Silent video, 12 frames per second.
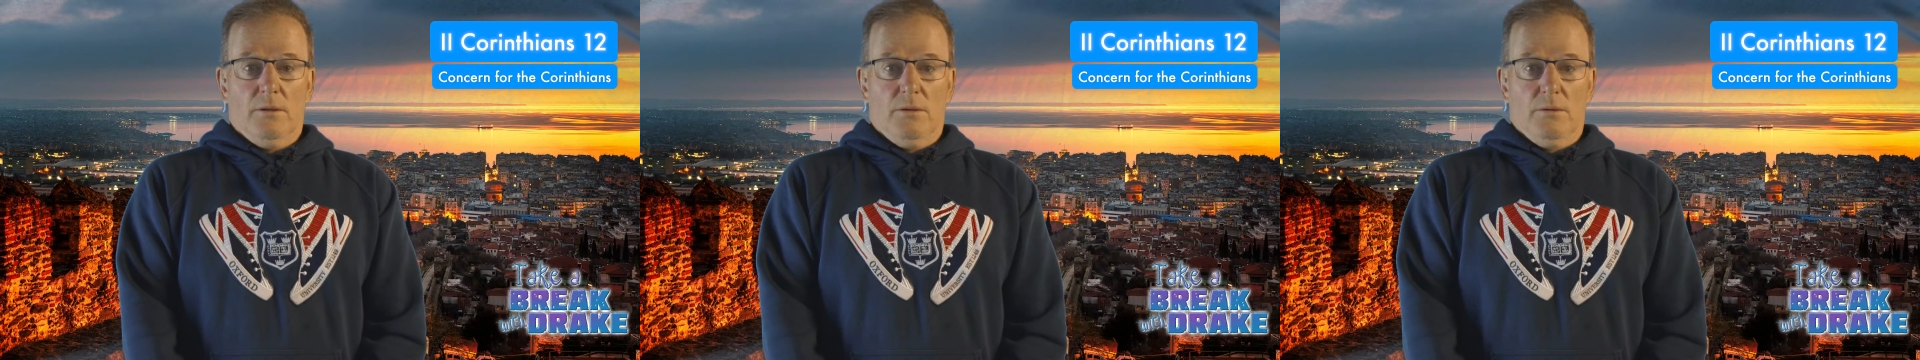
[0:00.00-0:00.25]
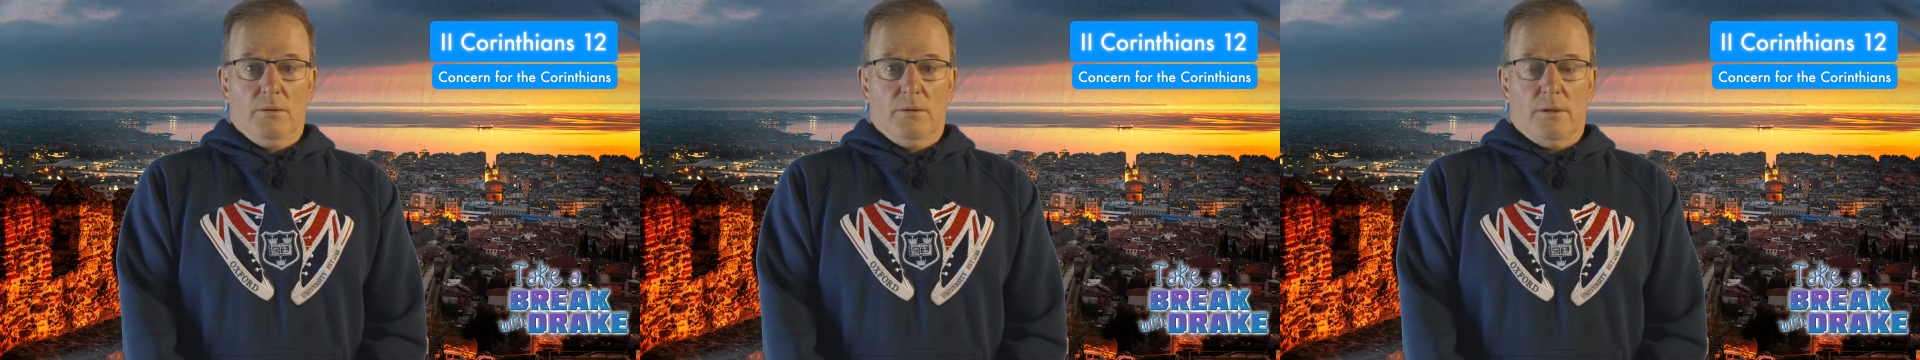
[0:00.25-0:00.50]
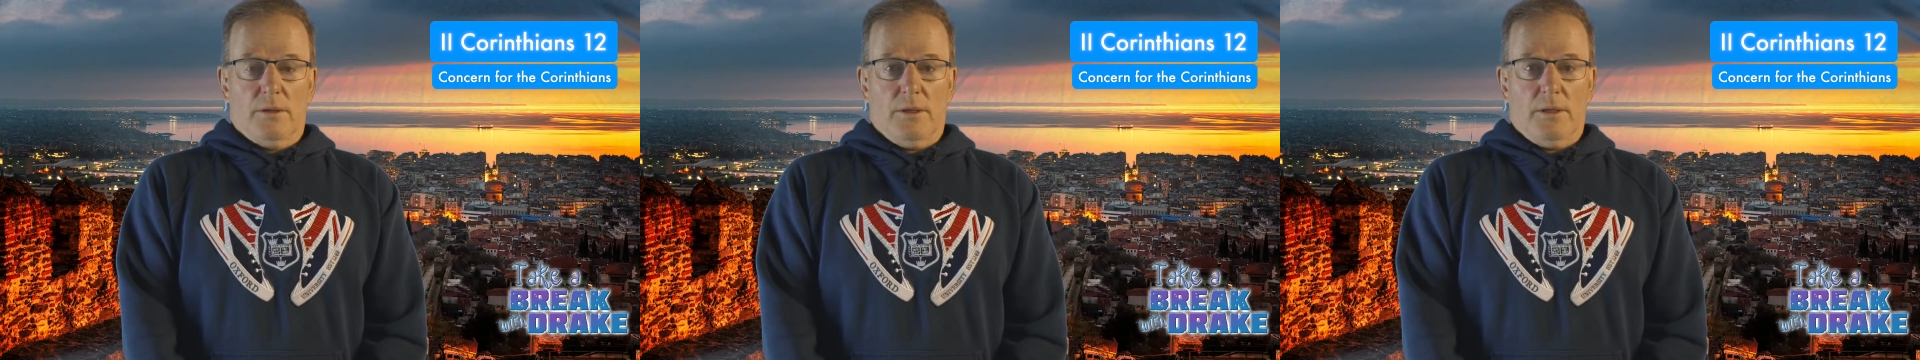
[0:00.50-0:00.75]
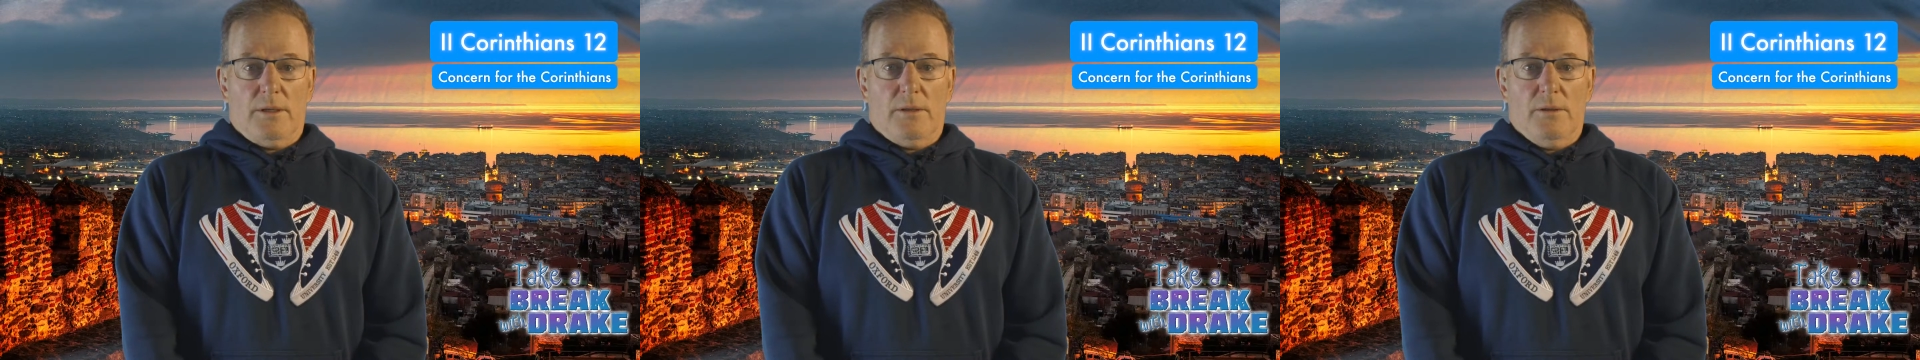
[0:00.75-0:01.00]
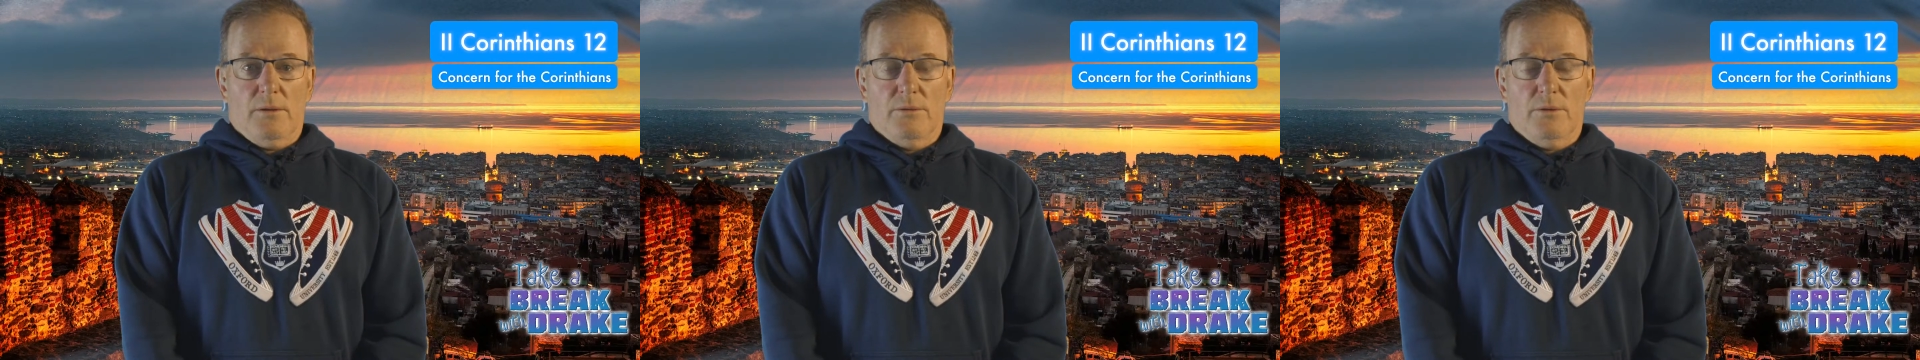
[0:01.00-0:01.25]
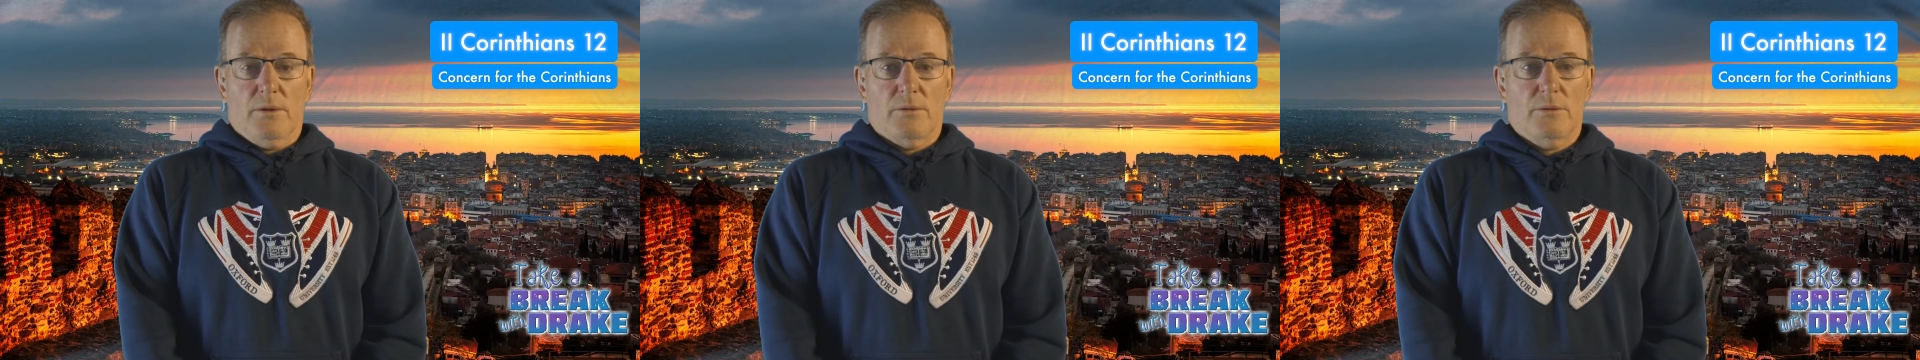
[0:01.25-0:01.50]
Oh, Lord, honey,
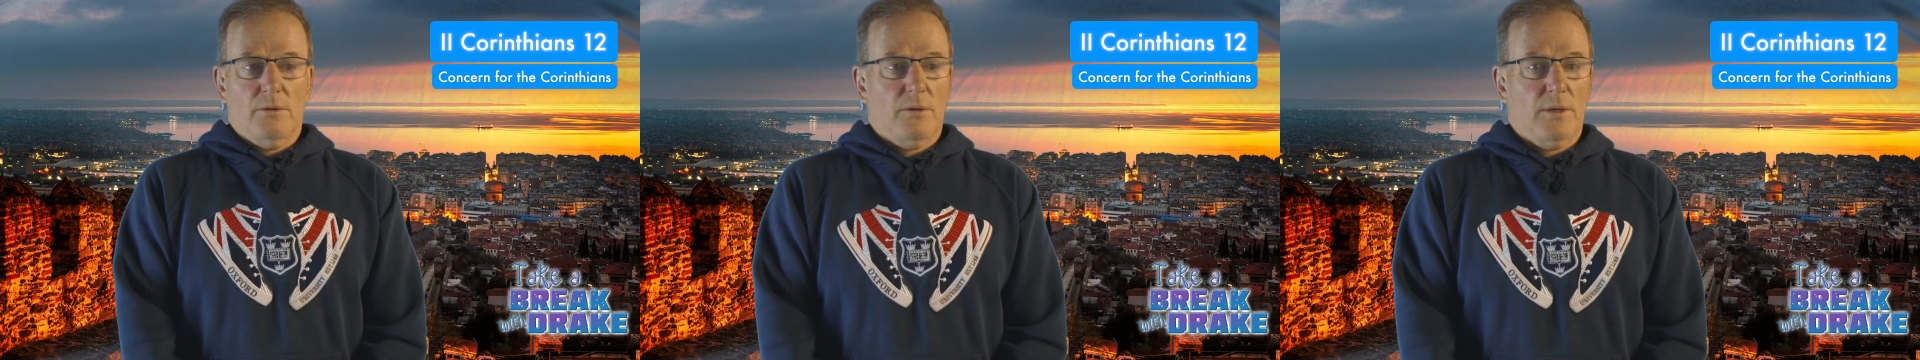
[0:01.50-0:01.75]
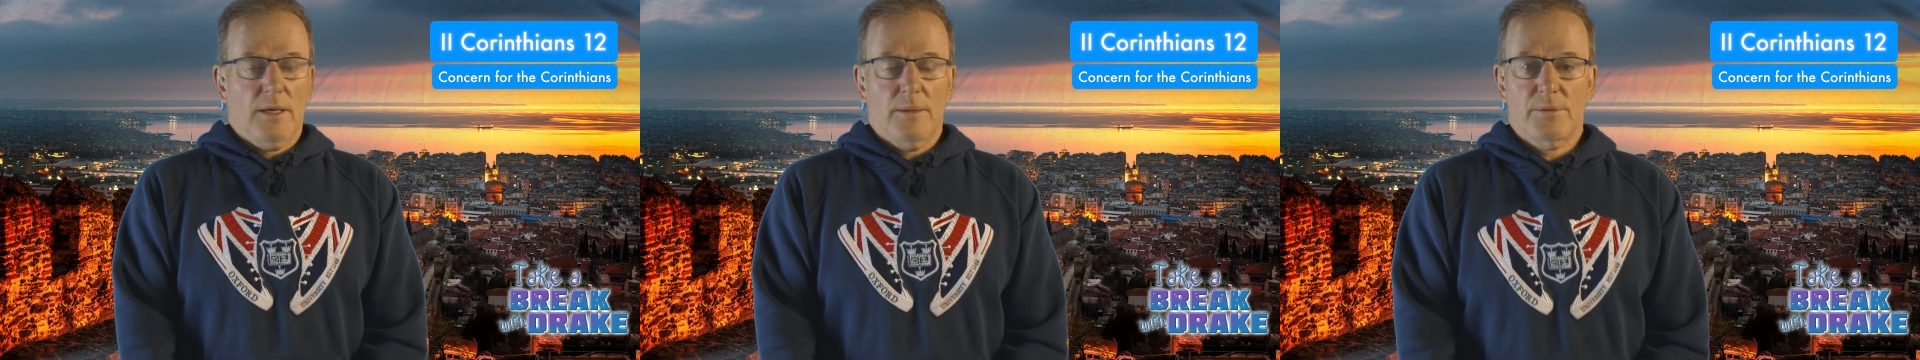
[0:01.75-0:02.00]
no.